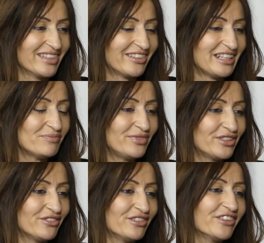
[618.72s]
All right.
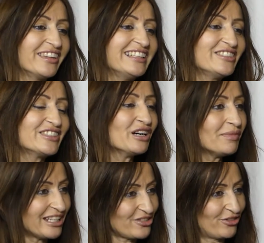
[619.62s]
Beautiful. Thank you so
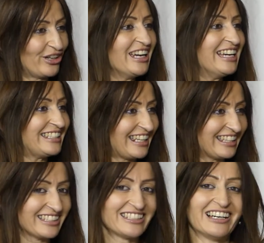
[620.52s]
much for
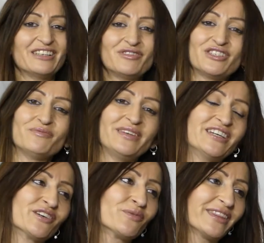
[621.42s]
taking the time to be
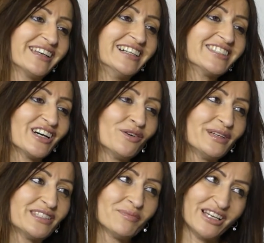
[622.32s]
here with us.
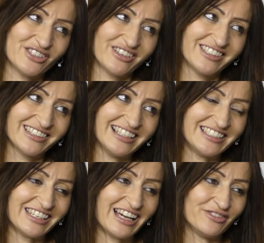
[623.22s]
Always a pleasure and delight
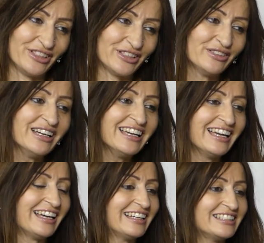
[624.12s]
to have you.
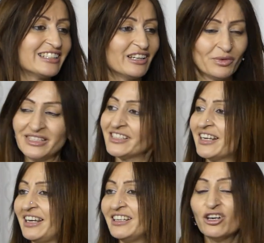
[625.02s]
And once
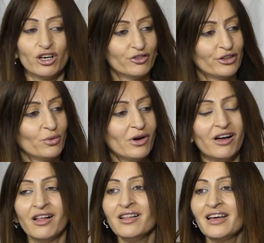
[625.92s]
again, Over the Wall,